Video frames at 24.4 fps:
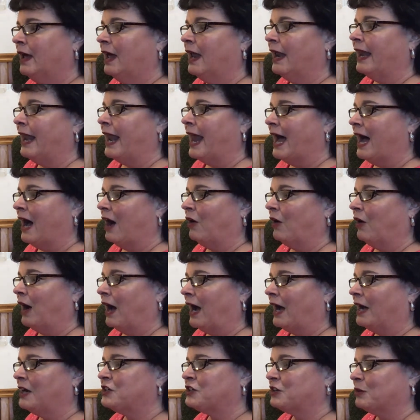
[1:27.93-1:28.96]
Now
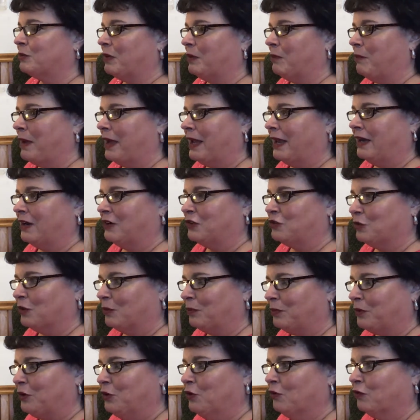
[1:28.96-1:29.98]
I shall be made into
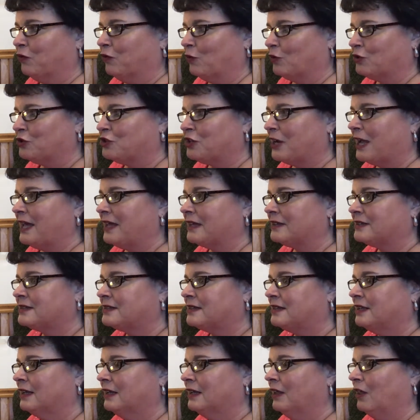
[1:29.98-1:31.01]
a beautiful
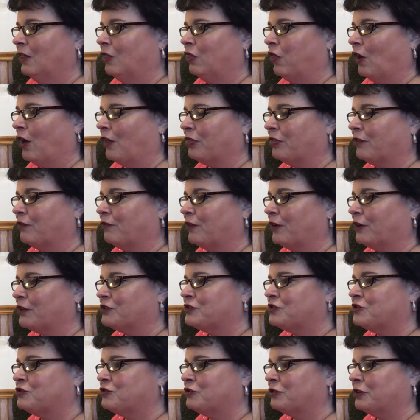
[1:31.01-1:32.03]
chest, thought the
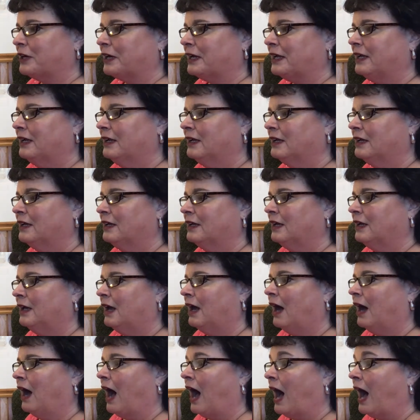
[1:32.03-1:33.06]
first tree.
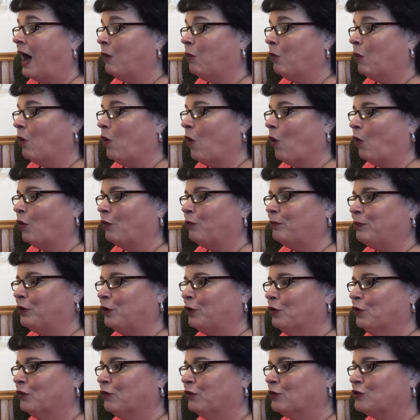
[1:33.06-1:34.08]
I will hold
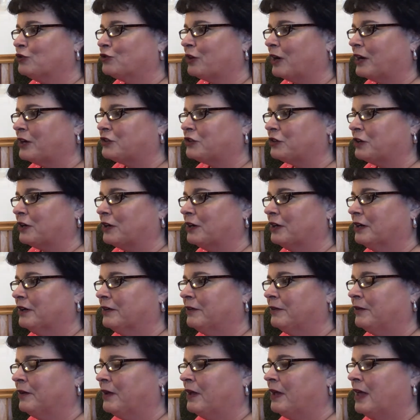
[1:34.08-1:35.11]
beautiful treasure.
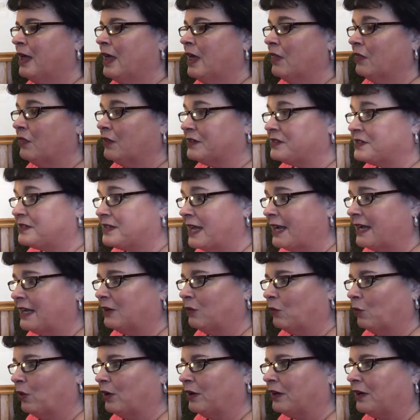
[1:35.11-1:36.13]
The
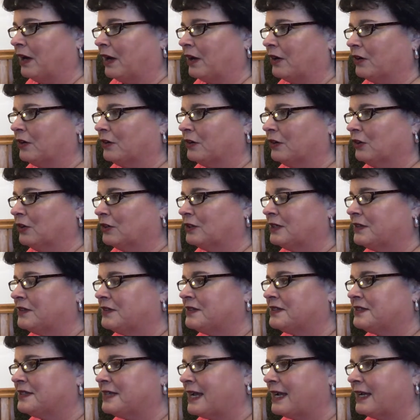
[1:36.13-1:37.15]
second woodcutter looked at
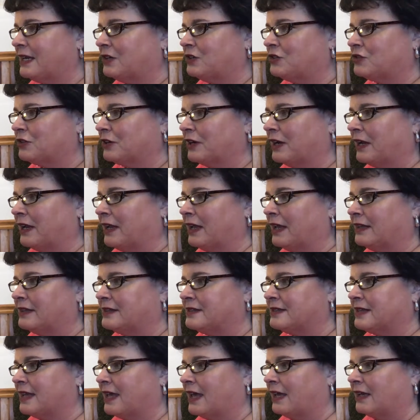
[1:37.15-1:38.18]
the second tree and
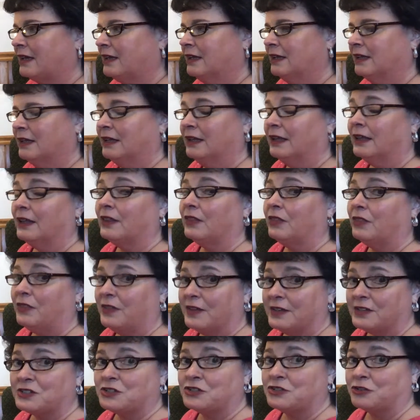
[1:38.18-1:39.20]
said,
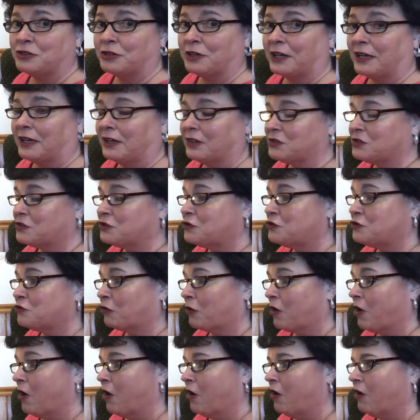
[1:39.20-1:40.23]
"This tree is
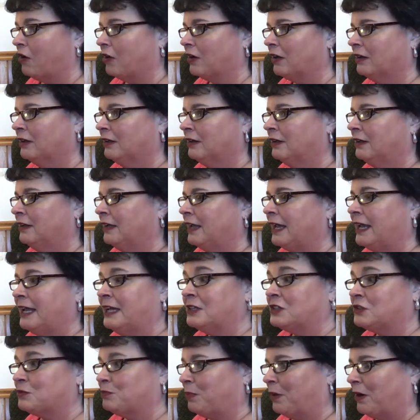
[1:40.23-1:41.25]
strong.
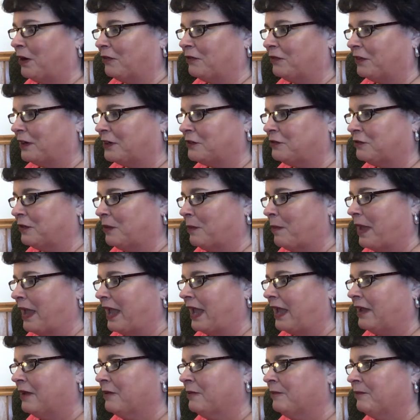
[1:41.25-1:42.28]
It's perfect for
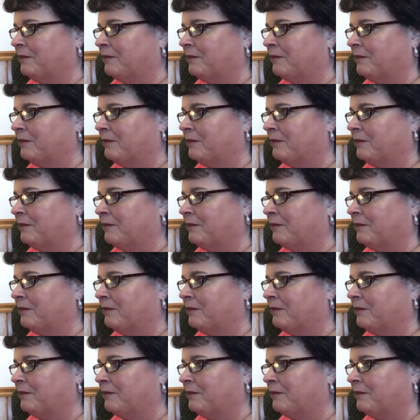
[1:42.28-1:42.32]
me."